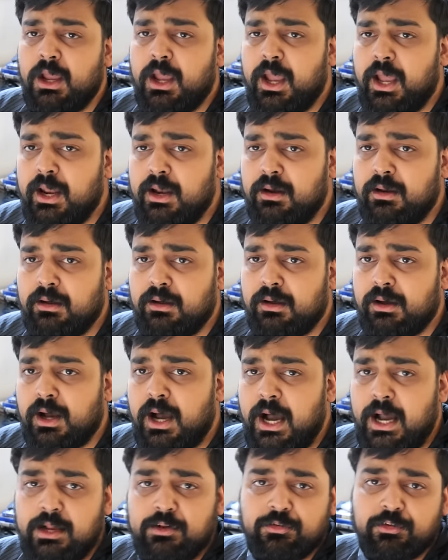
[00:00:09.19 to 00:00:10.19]
and
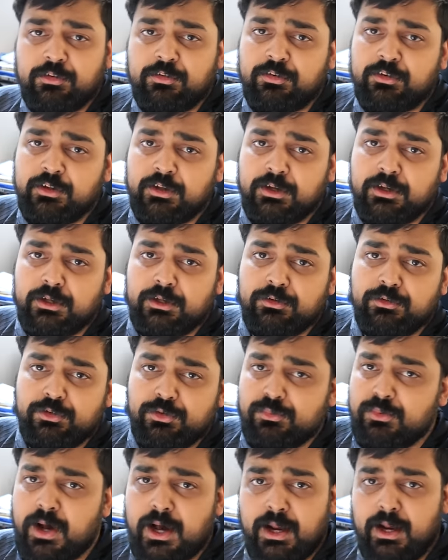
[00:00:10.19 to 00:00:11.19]
uh, I just uh,
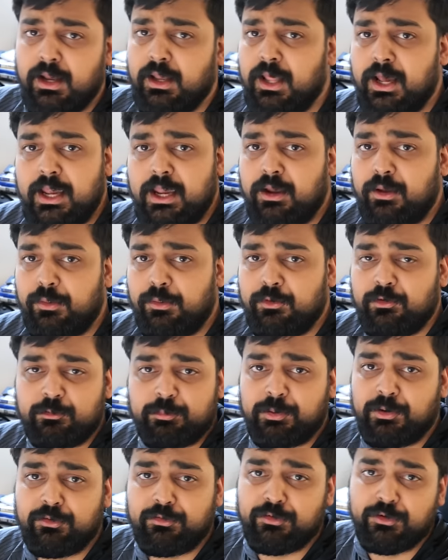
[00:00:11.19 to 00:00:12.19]
do not like
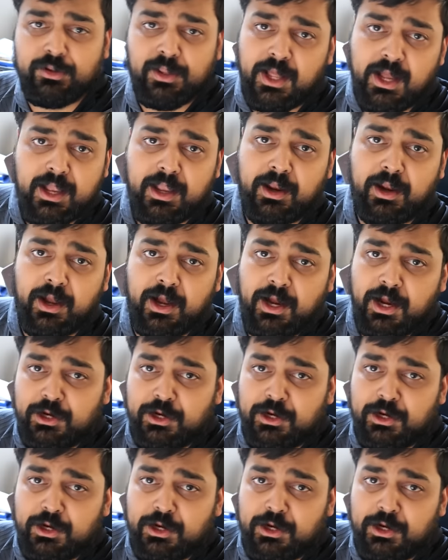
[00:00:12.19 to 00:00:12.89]
this person lying.